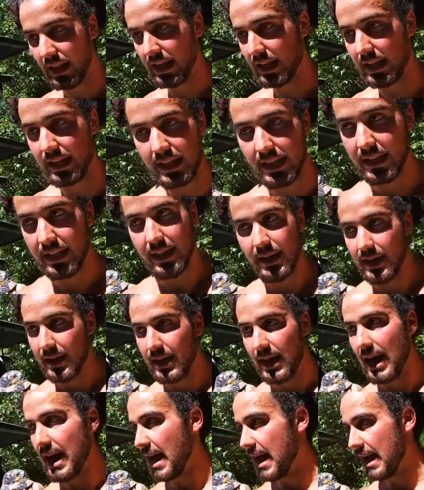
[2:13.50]
like,
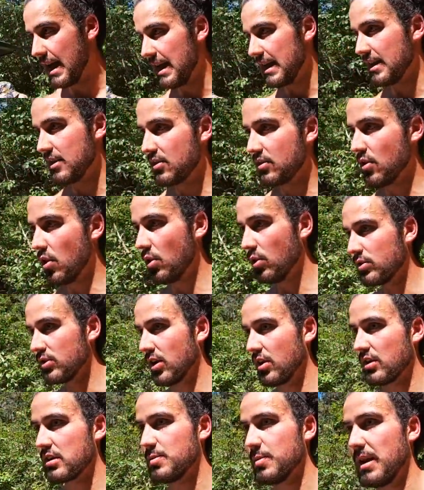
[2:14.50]
I hate cold,
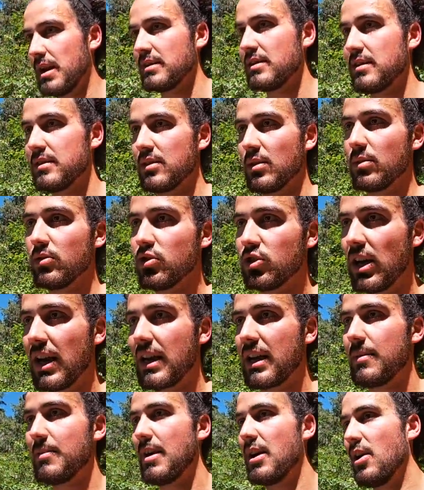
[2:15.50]
dark spaces. So we'll
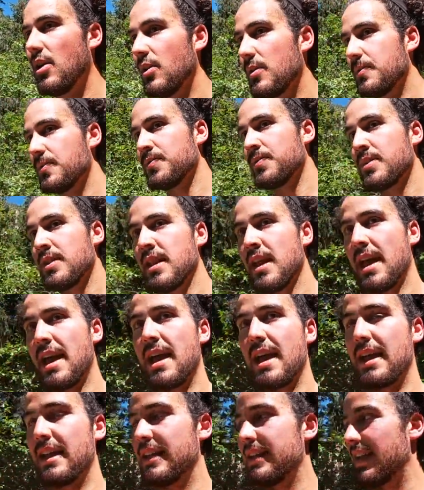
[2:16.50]
check them out,
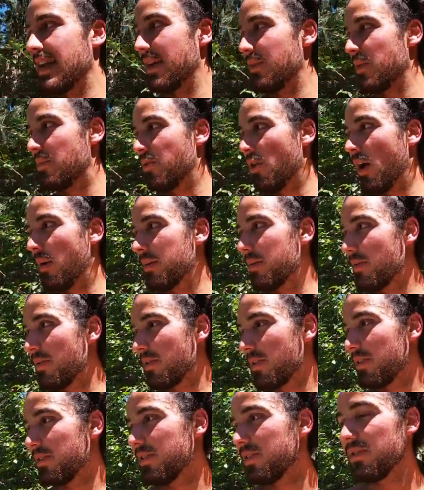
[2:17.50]
and we probably
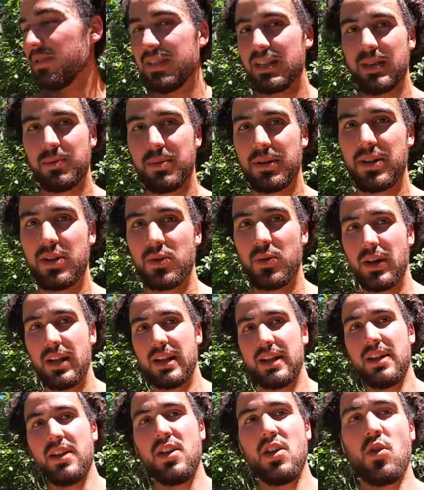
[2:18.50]
won't go too deep into
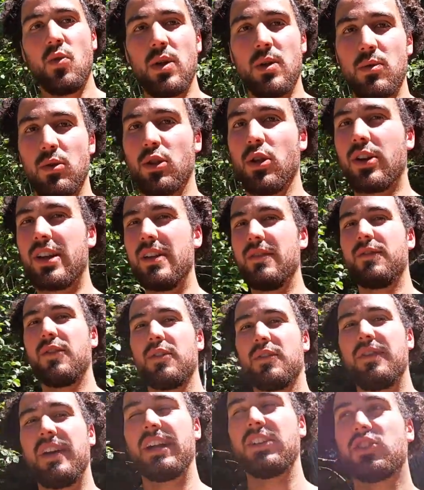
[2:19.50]
it. We were looking
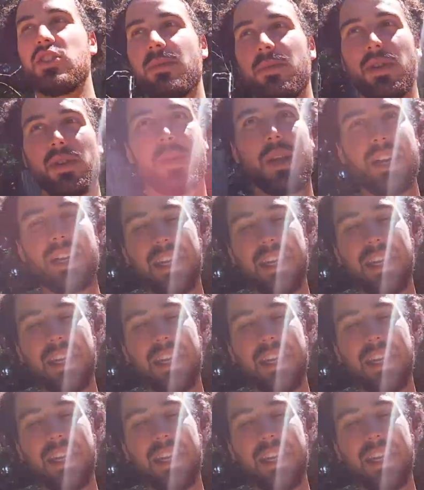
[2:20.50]
for vegetables. We